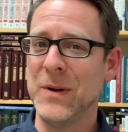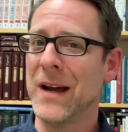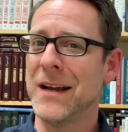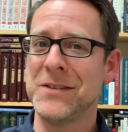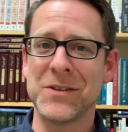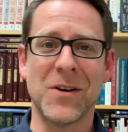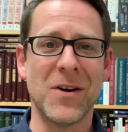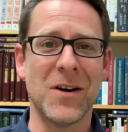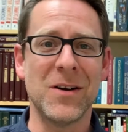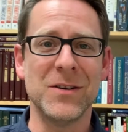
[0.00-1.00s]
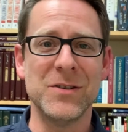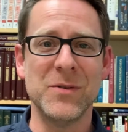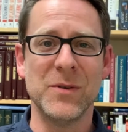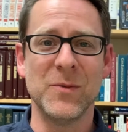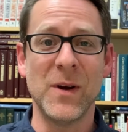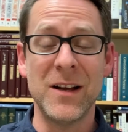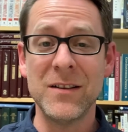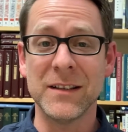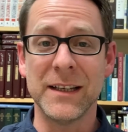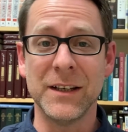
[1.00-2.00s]
you guys are doing
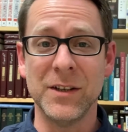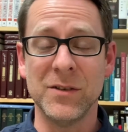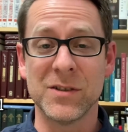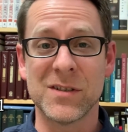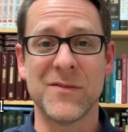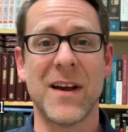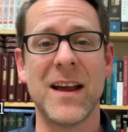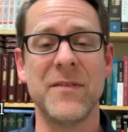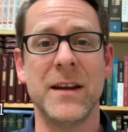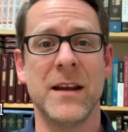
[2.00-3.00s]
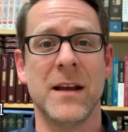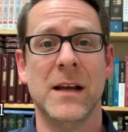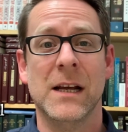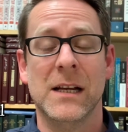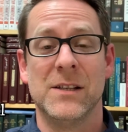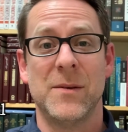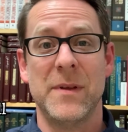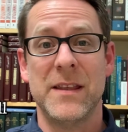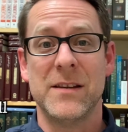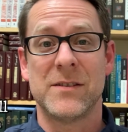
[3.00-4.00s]
well, that you're surviving some
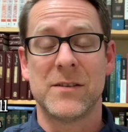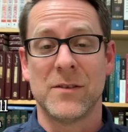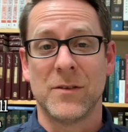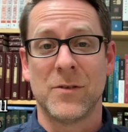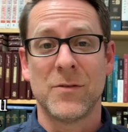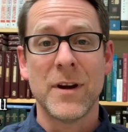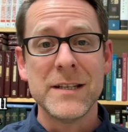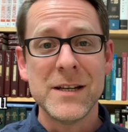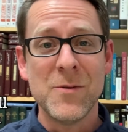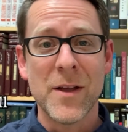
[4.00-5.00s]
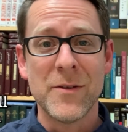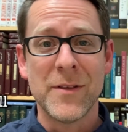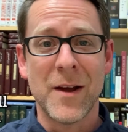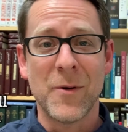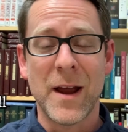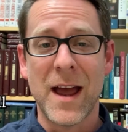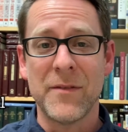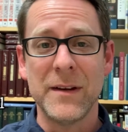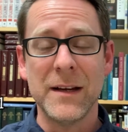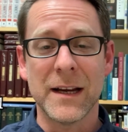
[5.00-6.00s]
of this crazy weather that we're
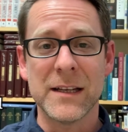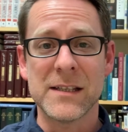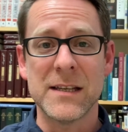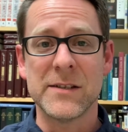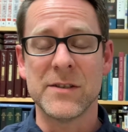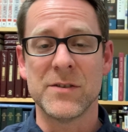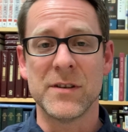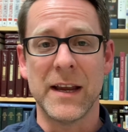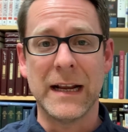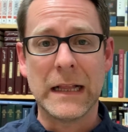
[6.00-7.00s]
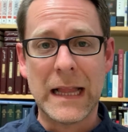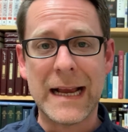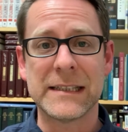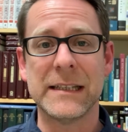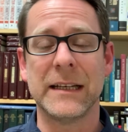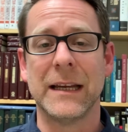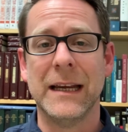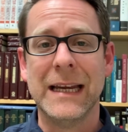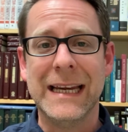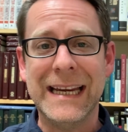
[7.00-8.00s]
having. I guess this is a classic
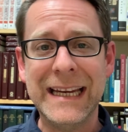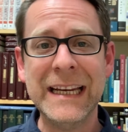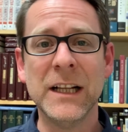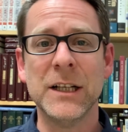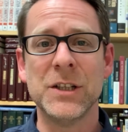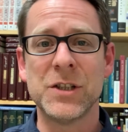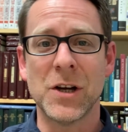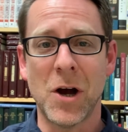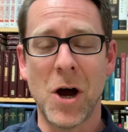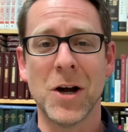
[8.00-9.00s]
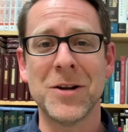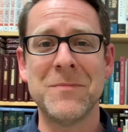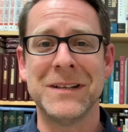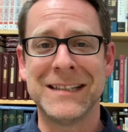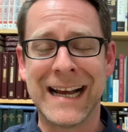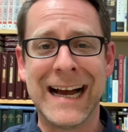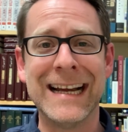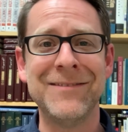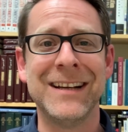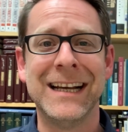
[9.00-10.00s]
English autumn
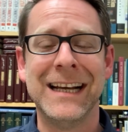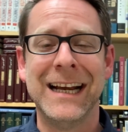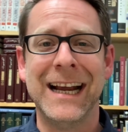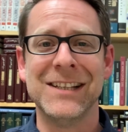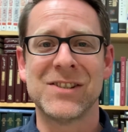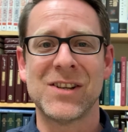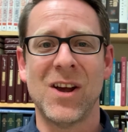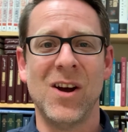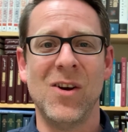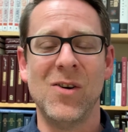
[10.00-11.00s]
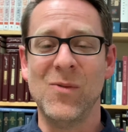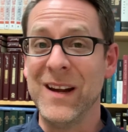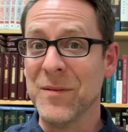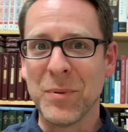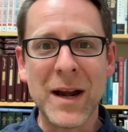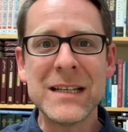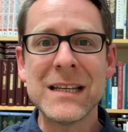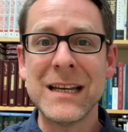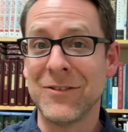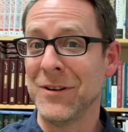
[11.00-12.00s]
time. And so we embrace
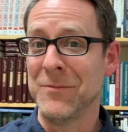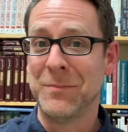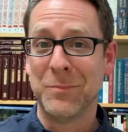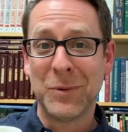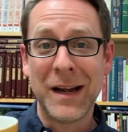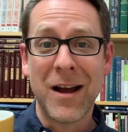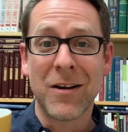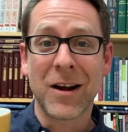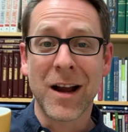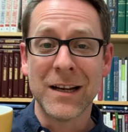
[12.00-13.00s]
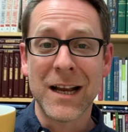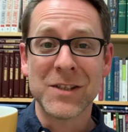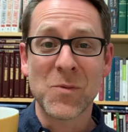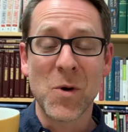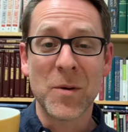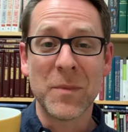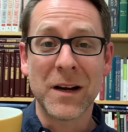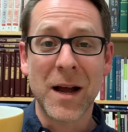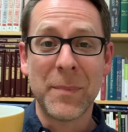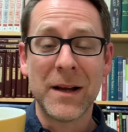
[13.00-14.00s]
it. We bring out our nice warm
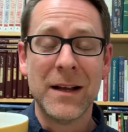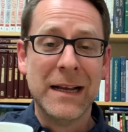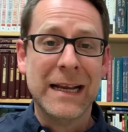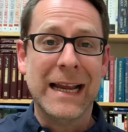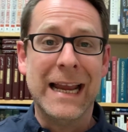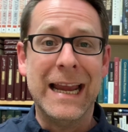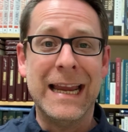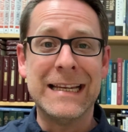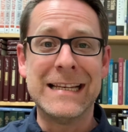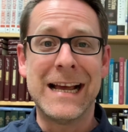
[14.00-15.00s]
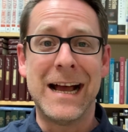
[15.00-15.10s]
cuppa and